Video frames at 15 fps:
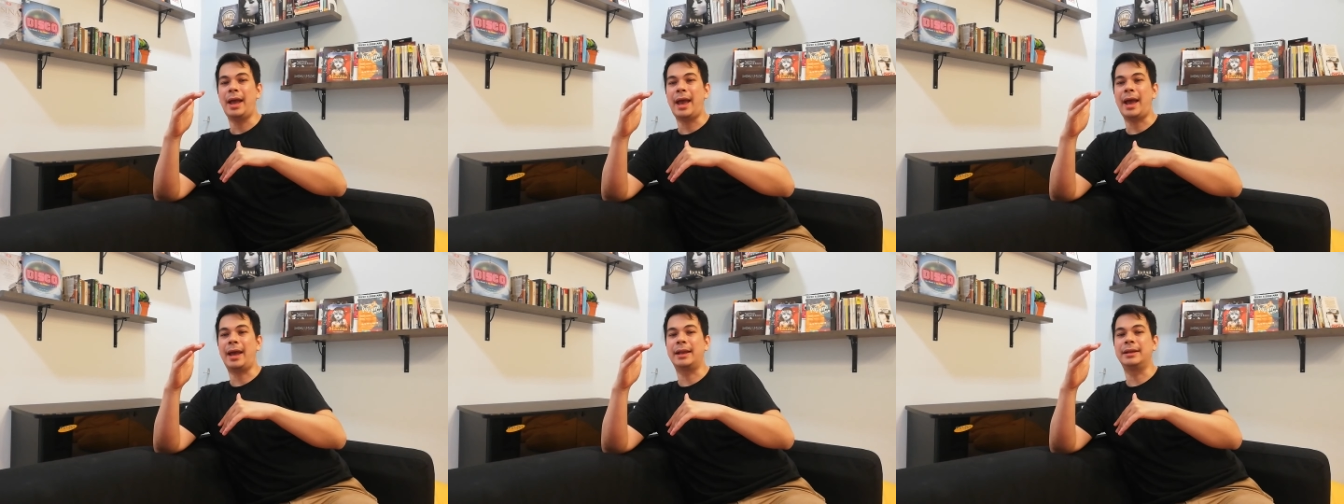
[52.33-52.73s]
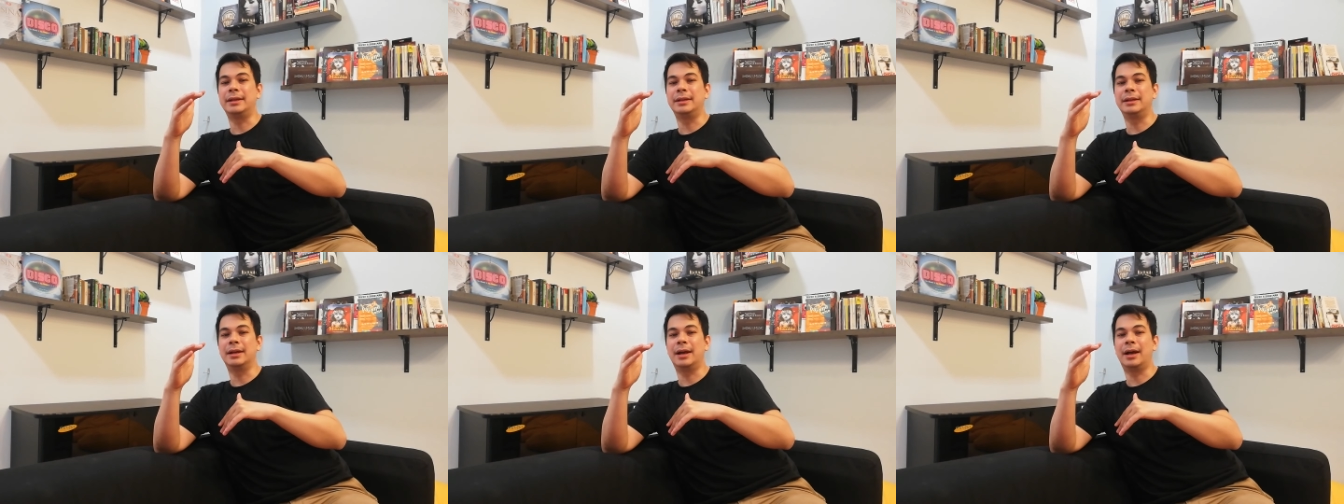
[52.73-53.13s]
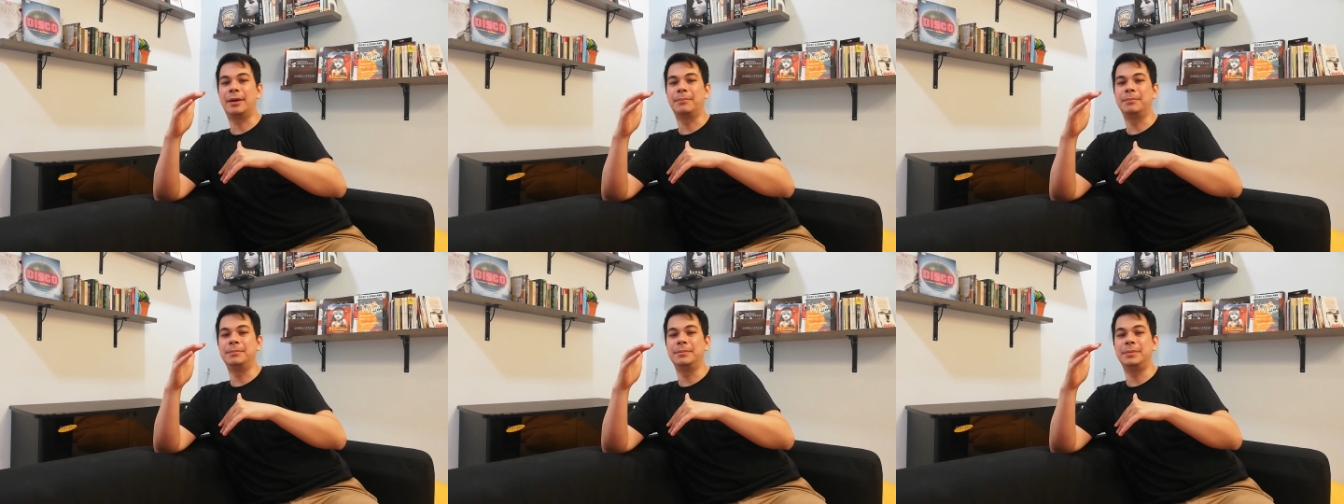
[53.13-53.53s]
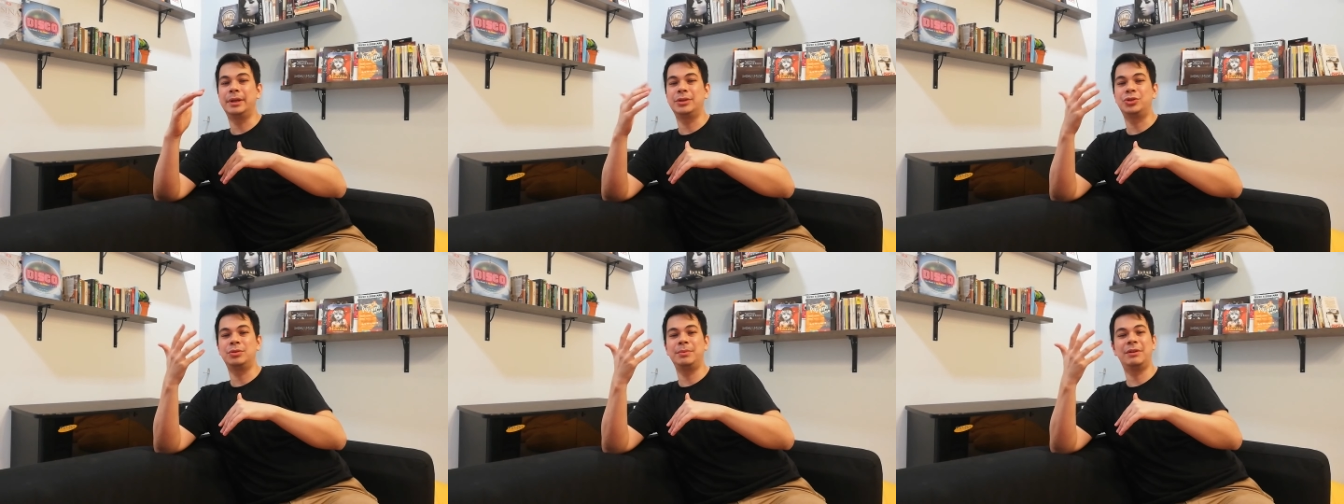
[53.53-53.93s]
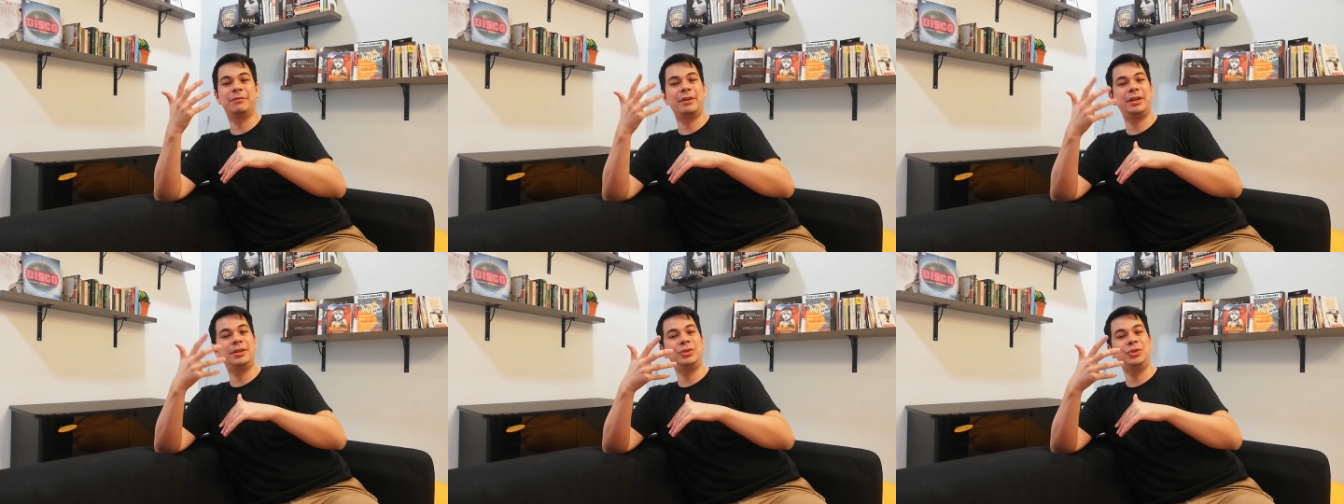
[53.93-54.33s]
And um, it should be a
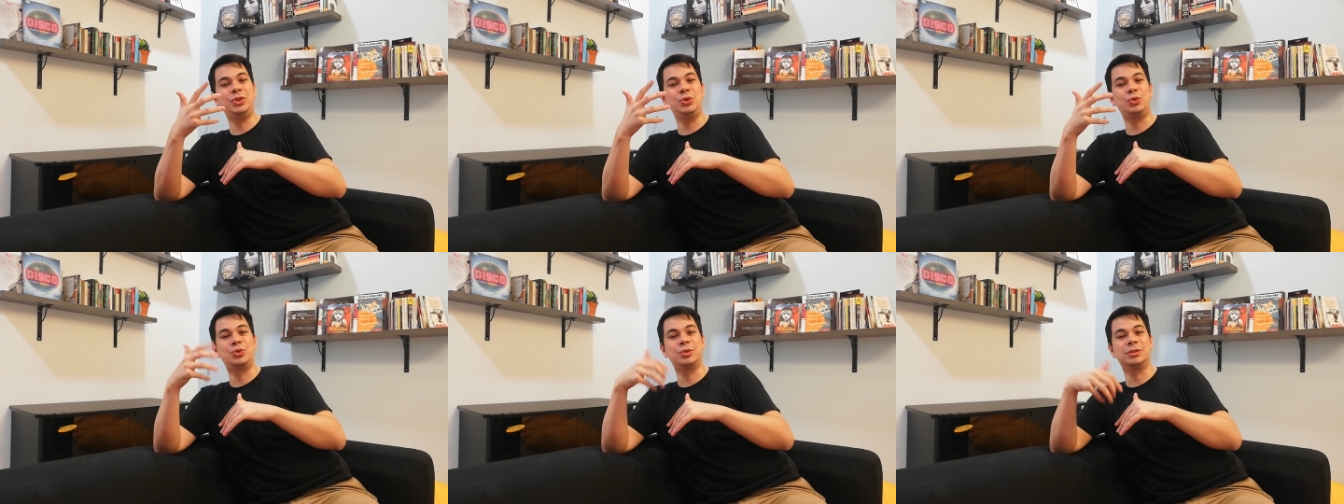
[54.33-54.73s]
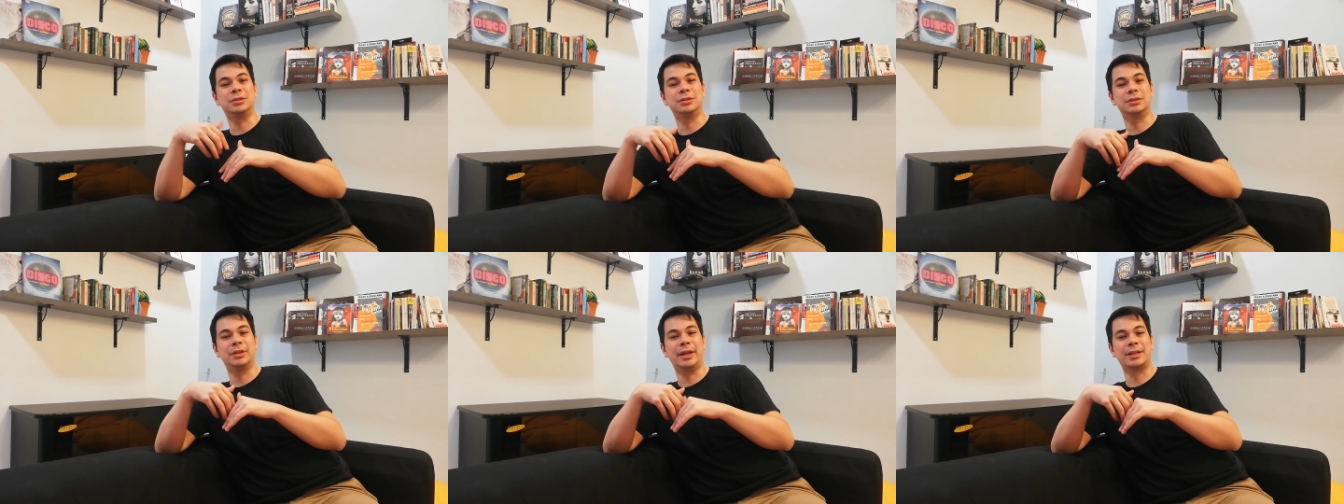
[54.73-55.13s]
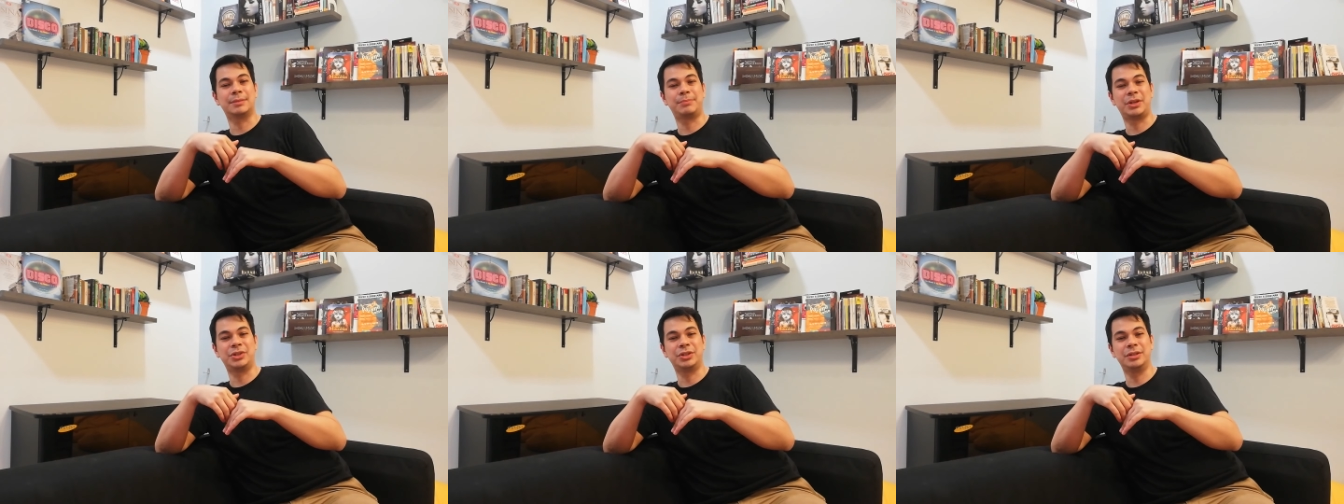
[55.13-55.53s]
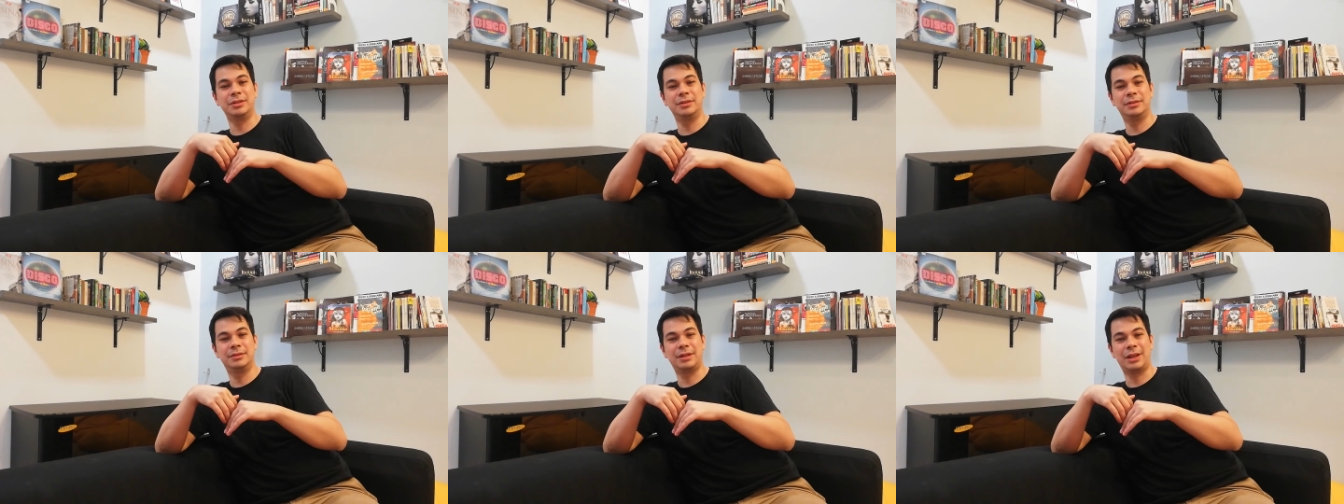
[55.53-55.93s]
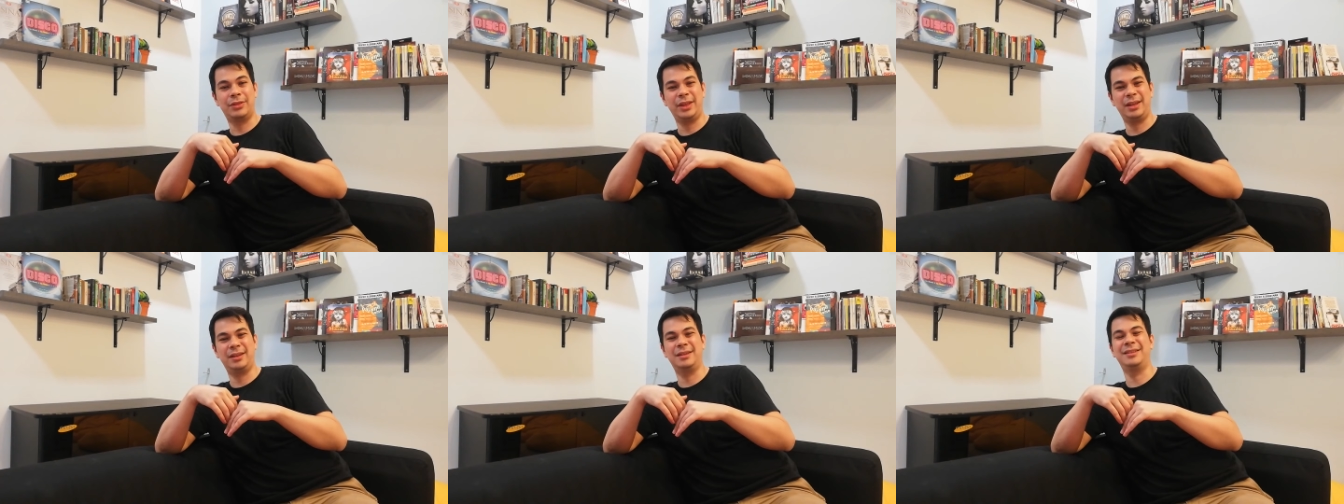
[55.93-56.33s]
very neutral expression,
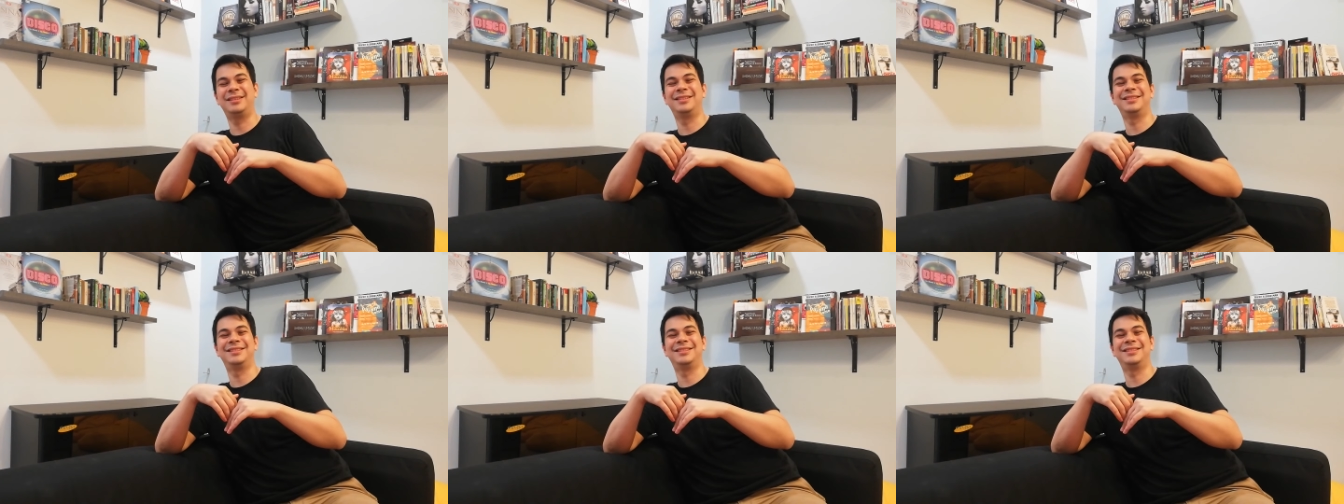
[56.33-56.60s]
nothing